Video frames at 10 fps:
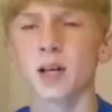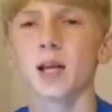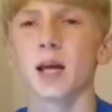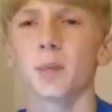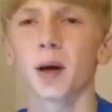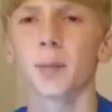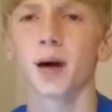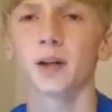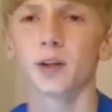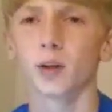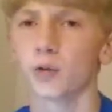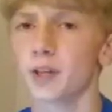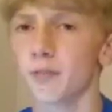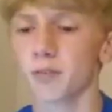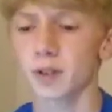In my mind, they're
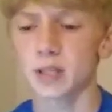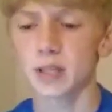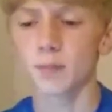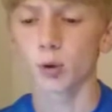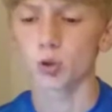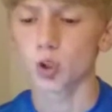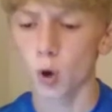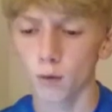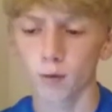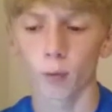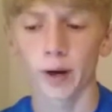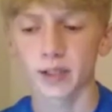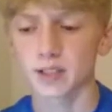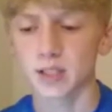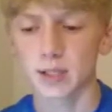definitely the most
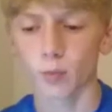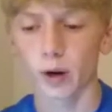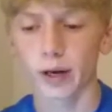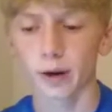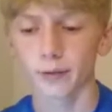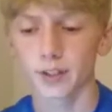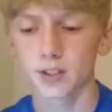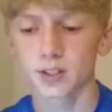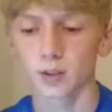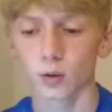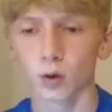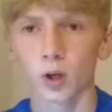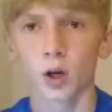overranked team right now that's still